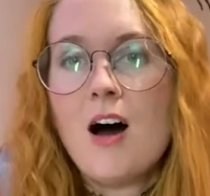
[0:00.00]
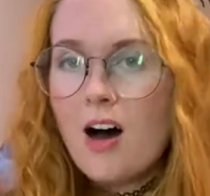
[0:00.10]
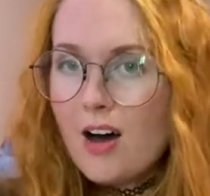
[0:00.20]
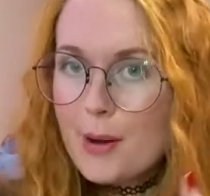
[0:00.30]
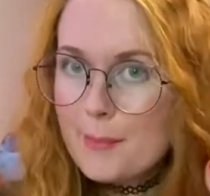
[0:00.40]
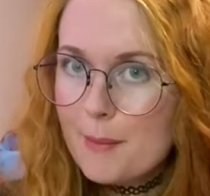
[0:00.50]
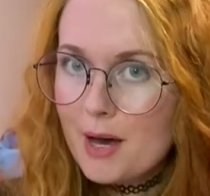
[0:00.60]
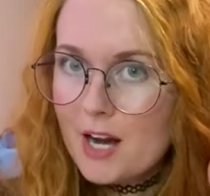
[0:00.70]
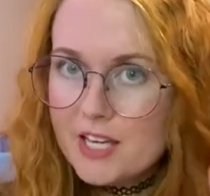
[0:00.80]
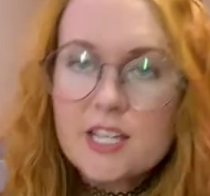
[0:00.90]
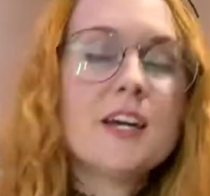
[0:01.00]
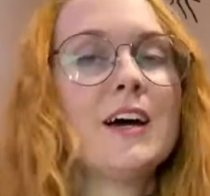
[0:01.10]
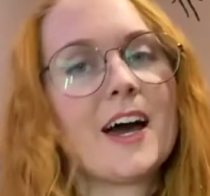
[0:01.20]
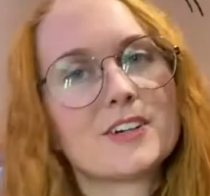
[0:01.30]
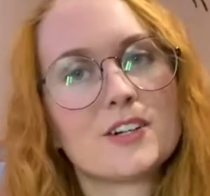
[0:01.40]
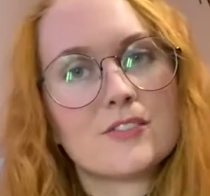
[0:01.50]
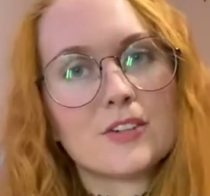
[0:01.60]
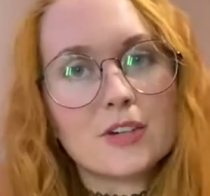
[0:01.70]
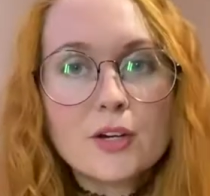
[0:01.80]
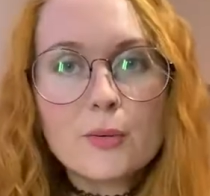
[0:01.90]
on my body. I don't know if you
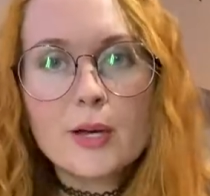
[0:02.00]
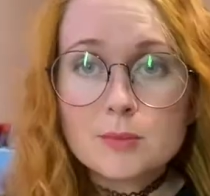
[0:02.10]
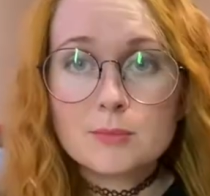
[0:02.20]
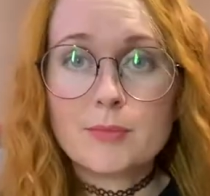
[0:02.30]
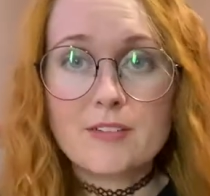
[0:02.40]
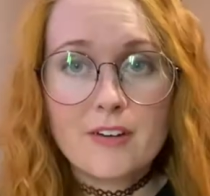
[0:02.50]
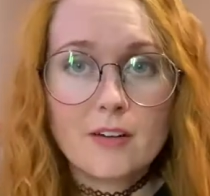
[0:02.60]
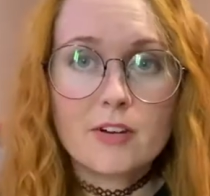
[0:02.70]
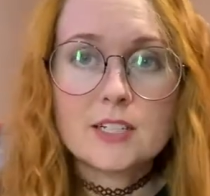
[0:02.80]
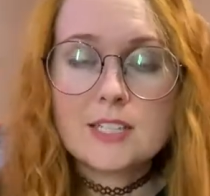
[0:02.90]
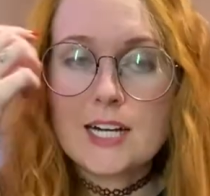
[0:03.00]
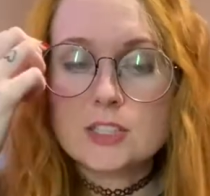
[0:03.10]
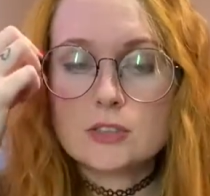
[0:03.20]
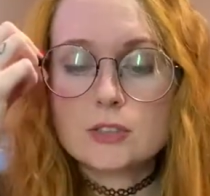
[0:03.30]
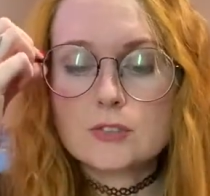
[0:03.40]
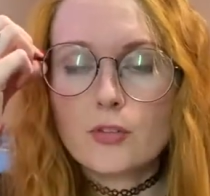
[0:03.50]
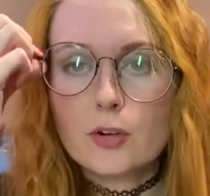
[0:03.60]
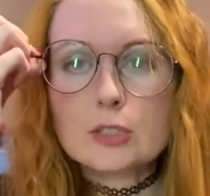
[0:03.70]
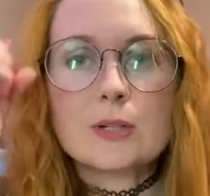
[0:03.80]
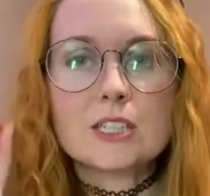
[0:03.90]
knew. My favorite tattoos for
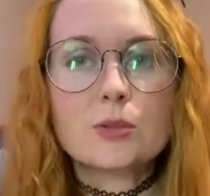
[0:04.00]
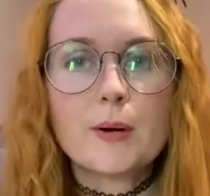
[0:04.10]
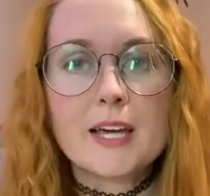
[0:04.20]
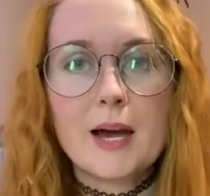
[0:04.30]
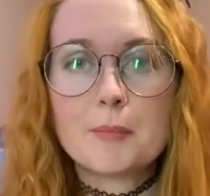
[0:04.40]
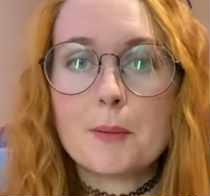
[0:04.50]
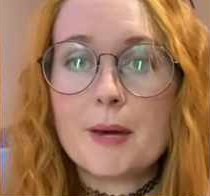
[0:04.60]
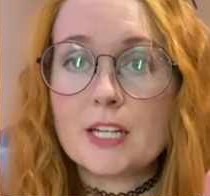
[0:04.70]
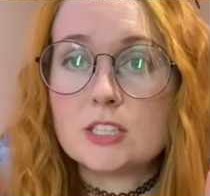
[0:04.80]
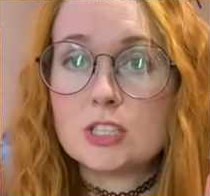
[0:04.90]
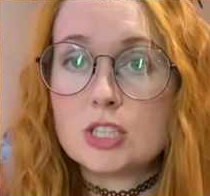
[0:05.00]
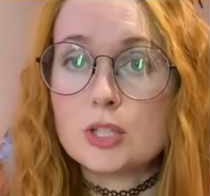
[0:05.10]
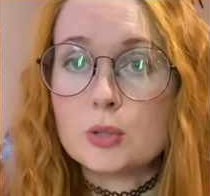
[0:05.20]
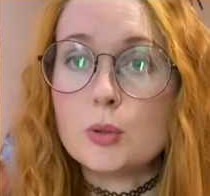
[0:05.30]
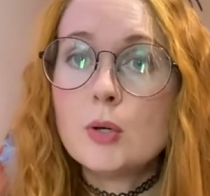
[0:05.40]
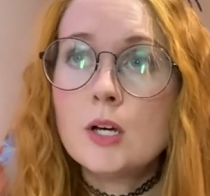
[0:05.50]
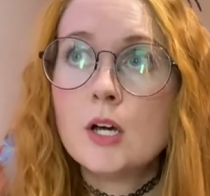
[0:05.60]
twenty twenty, I'm gonna pick two.